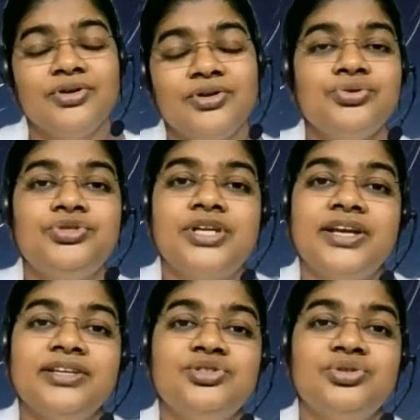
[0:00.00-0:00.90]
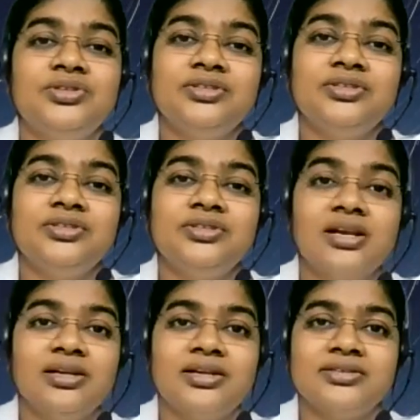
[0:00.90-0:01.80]
to change this
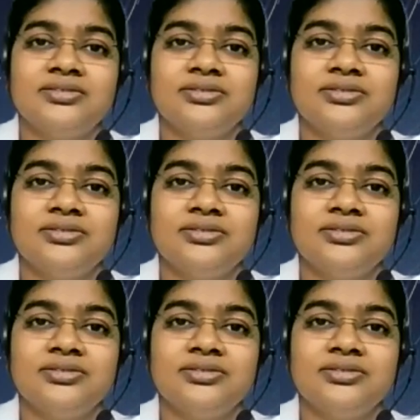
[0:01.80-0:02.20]
ugliness